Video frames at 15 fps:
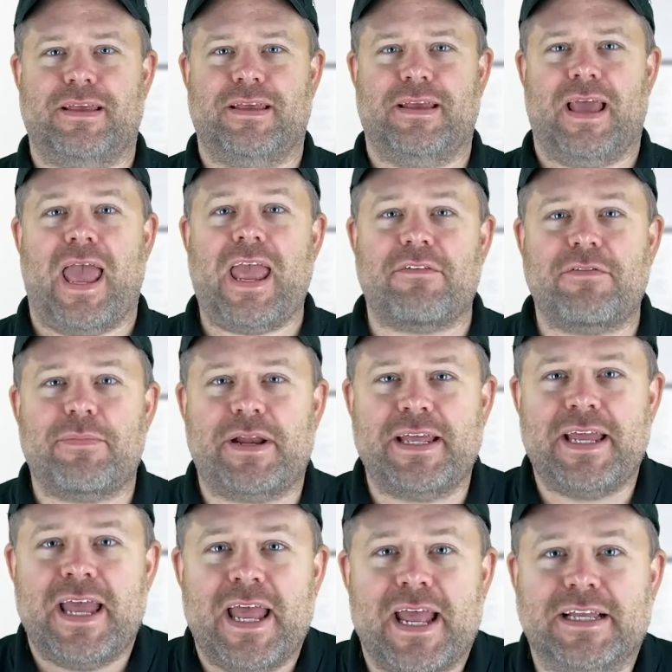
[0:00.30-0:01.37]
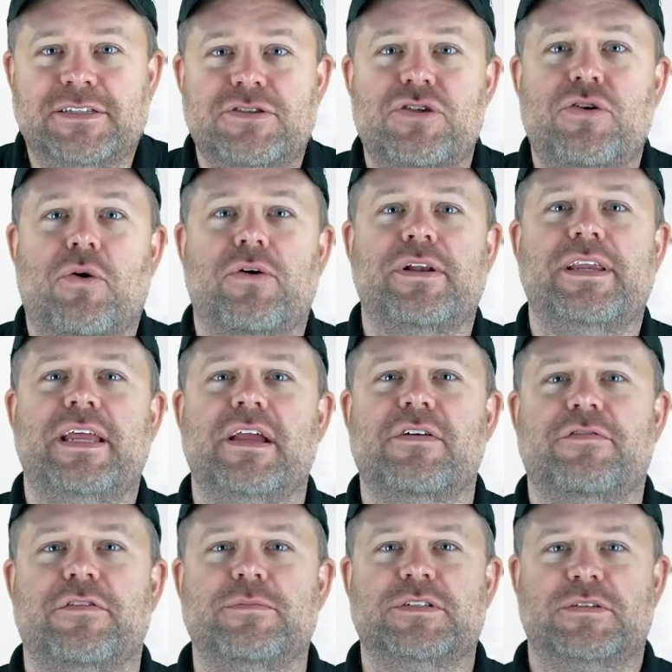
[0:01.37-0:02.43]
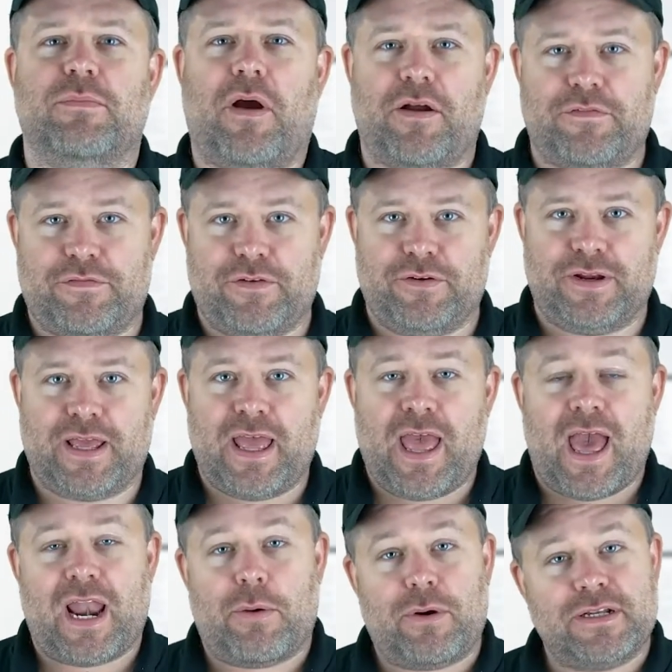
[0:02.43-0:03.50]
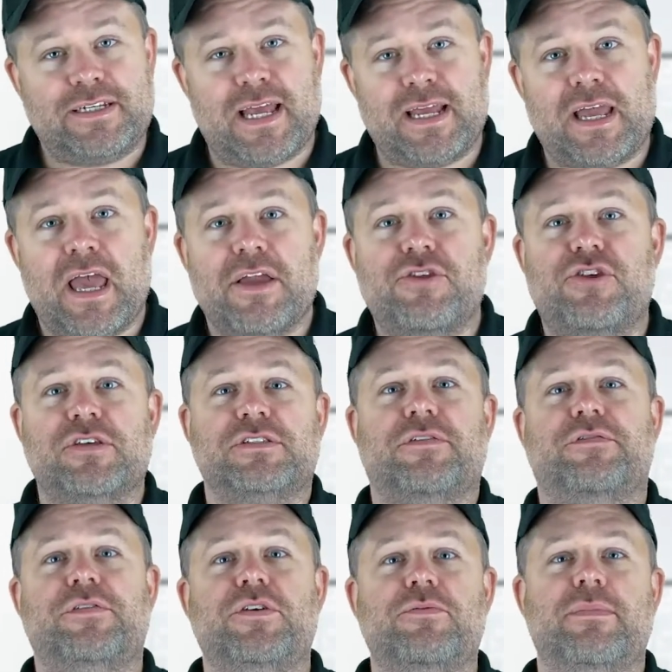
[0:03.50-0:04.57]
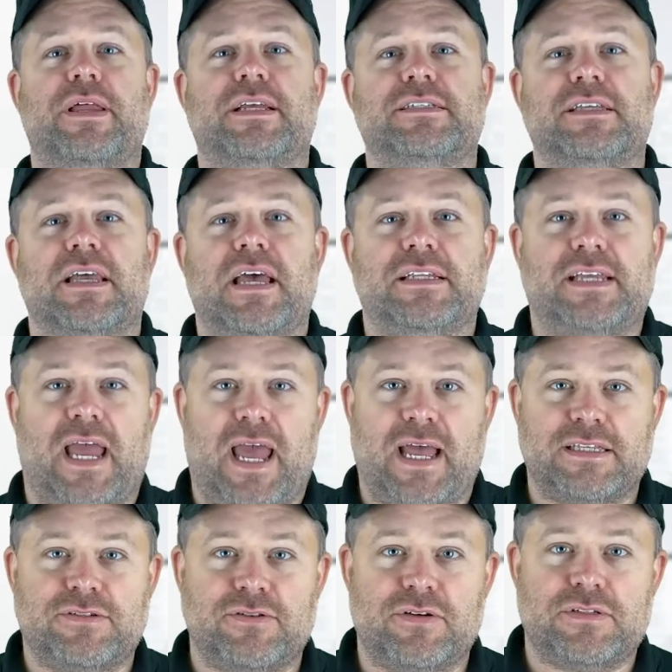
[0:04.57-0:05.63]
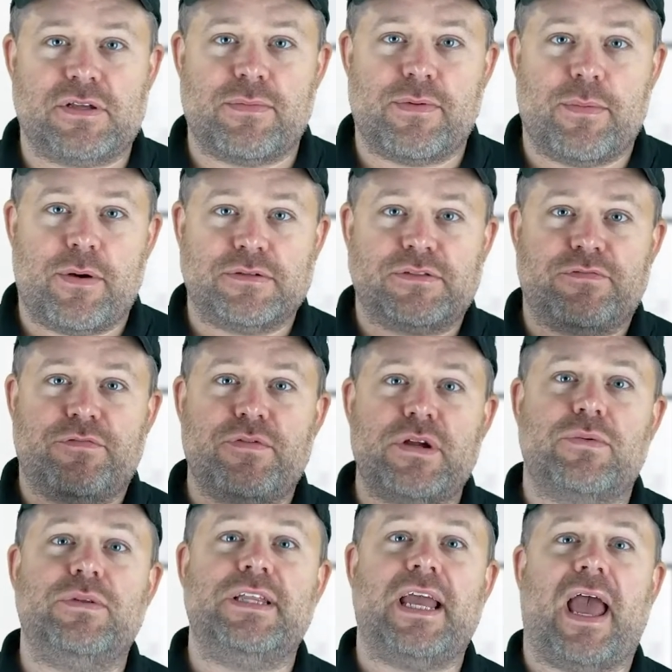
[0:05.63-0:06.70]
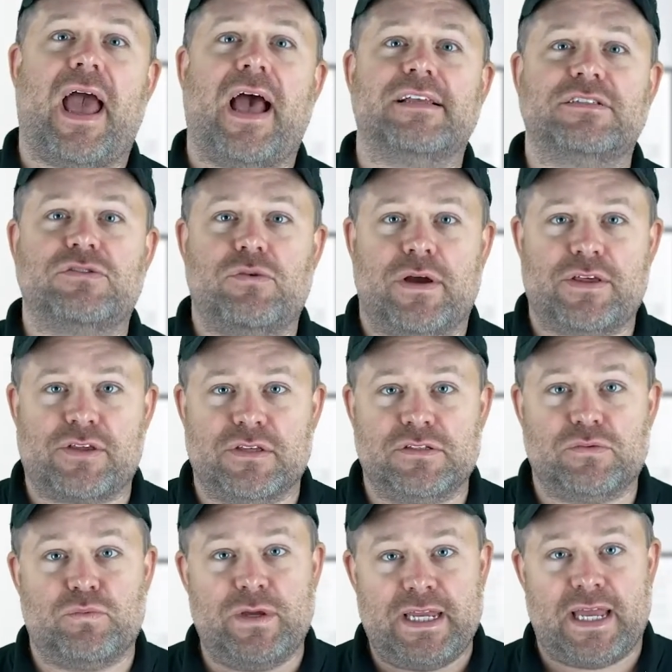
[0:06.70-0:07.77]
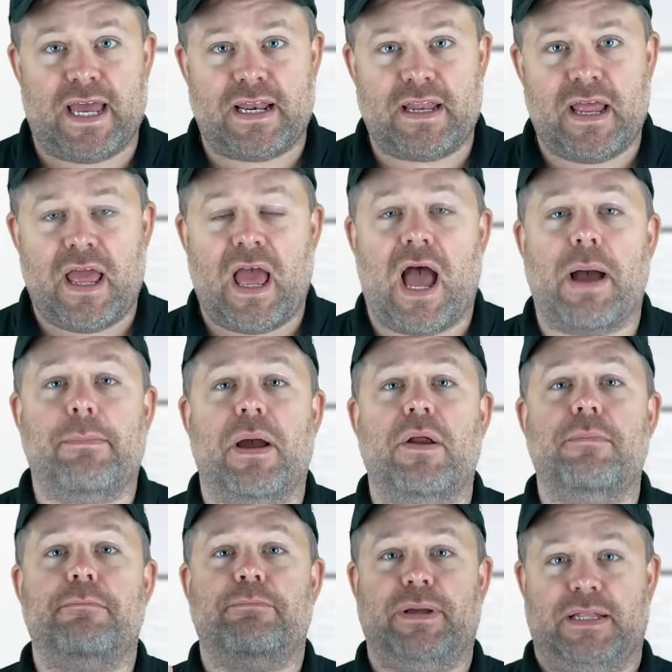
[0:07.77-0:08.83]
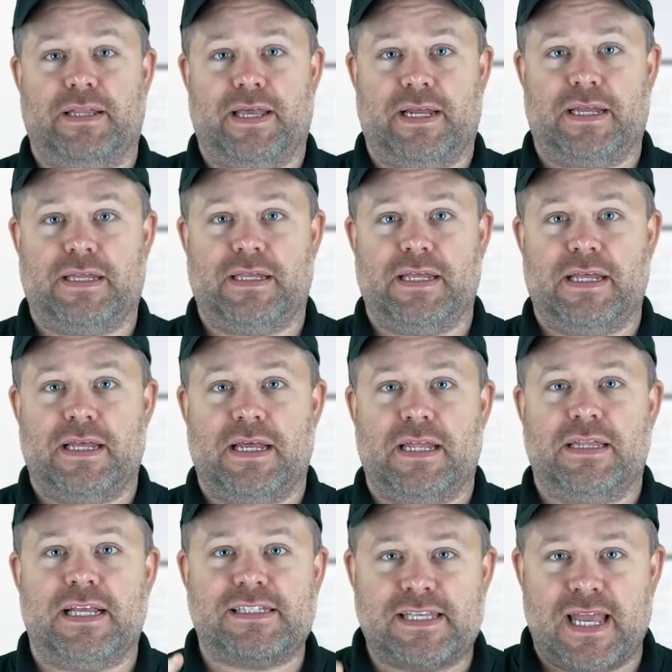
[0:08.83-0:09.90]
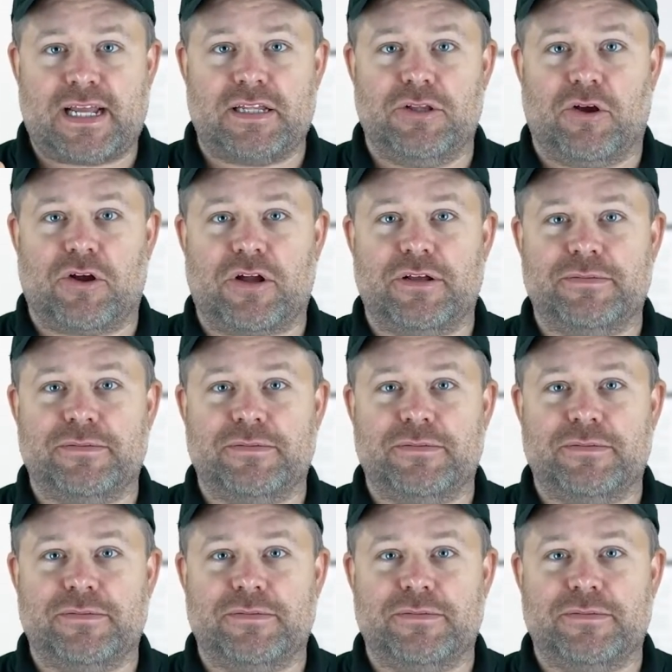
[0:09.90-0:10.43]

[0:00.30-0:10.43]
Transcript: Hey everybody, it's Jordan here from SmartPhone, and I want to take just a few minutes to answer some of the most frequently asked questions we get about billing. Let's take a look.